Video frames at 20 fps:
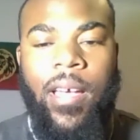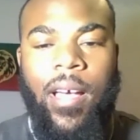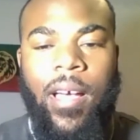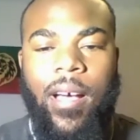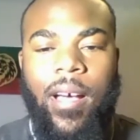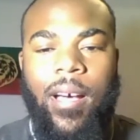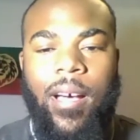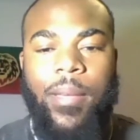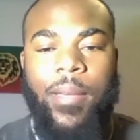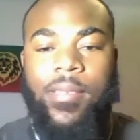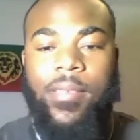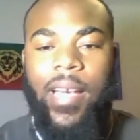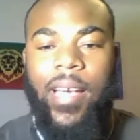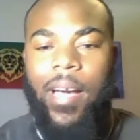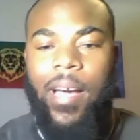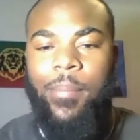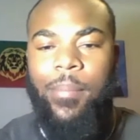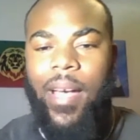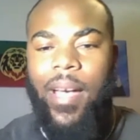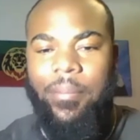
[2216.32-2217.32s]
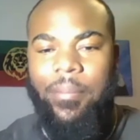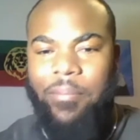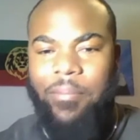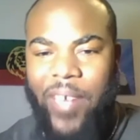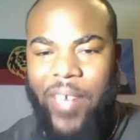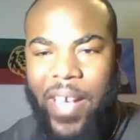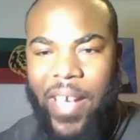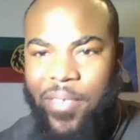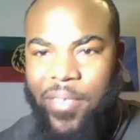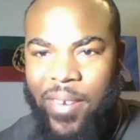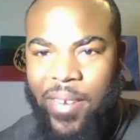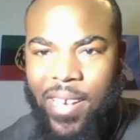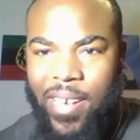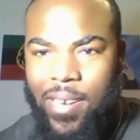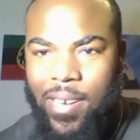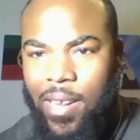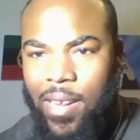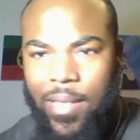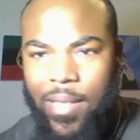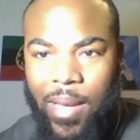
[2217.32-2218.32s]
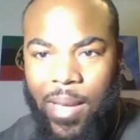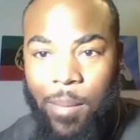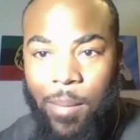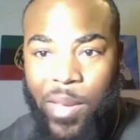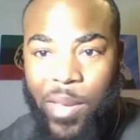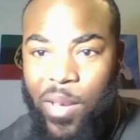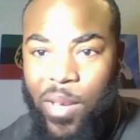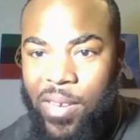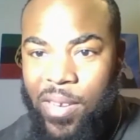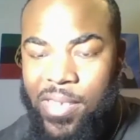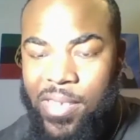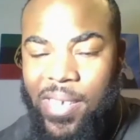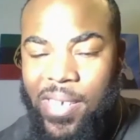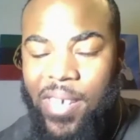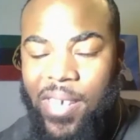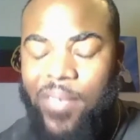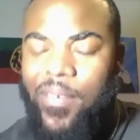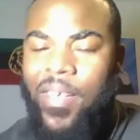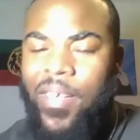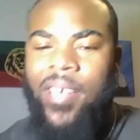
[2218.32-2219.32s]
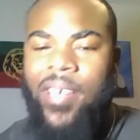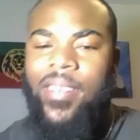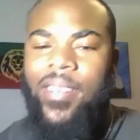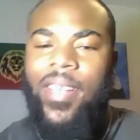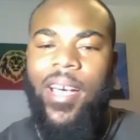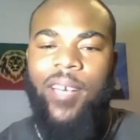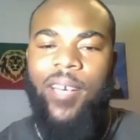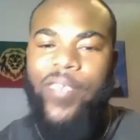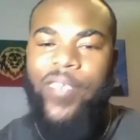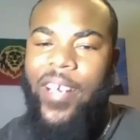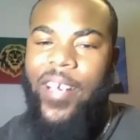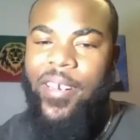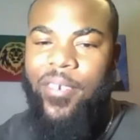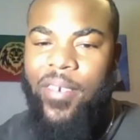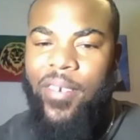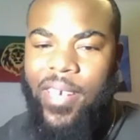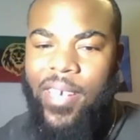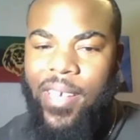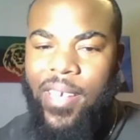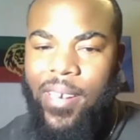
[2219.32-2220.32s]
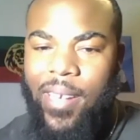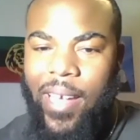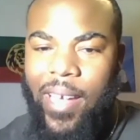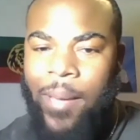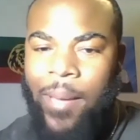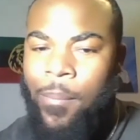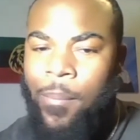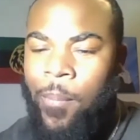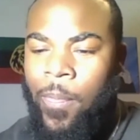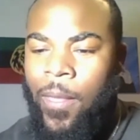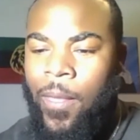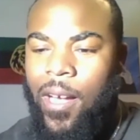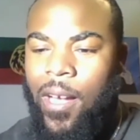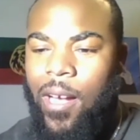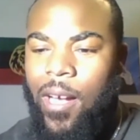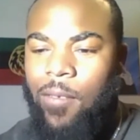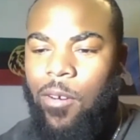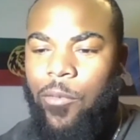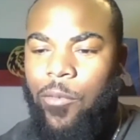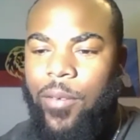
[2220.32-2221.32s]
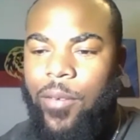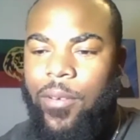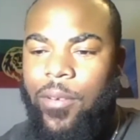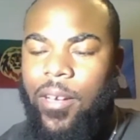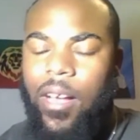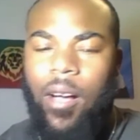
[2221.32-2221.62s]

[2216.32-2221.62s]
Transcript: He's like, I'm not factoring in anything punitive, not factoring in like what we would call